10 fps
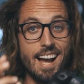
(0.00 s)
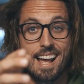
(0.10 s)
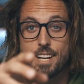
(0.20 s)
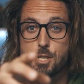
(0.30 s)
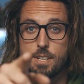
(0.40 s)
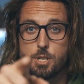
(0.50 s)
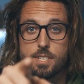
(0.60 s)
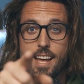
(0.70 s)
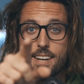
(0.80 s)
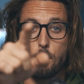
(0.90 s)
I actually
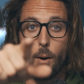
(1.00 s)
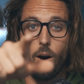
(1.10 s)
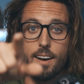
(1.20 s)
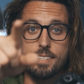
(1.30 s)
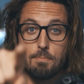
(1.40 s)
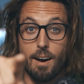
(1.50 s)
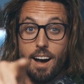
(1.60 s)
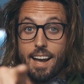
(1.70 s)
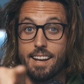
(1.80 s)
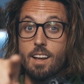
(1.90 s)
just had to pause
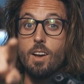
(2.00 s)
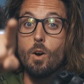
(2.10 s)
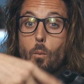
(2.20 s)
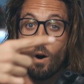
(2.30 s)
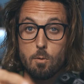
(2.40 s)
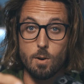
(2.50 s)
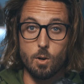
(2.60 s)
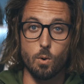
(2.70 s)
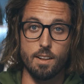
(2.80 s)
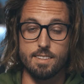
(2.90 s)
mine while
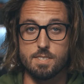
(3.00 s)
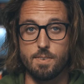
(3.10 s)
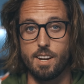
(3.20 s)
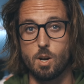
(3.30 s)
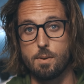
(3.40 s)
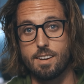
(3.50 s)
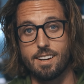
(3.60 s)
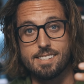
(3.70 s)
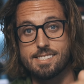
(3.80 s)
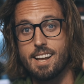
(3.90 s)
recording this video
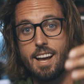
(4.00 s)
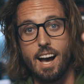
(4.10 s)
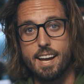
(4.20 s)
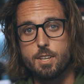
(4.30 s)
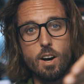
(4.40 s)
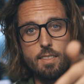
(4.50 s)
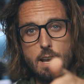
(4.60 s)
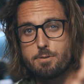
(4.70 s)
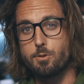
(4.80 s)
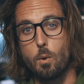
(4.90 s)
because I'd gone
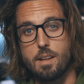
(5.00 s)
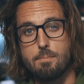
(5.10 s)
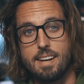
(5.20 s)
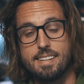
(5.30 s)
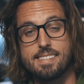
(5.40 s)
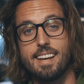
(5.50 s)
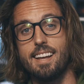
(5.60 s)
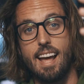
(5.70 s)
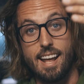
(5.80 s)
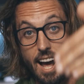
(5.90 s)
like 40 minutes
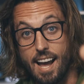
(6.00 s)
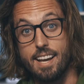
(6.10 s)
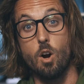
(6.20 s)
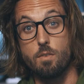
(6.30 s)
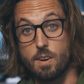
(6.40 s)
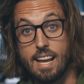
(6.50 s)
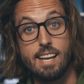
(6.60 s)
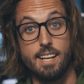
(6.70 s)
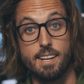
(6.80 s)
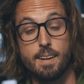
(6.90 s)
in and I had
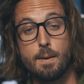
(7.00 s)
overheated.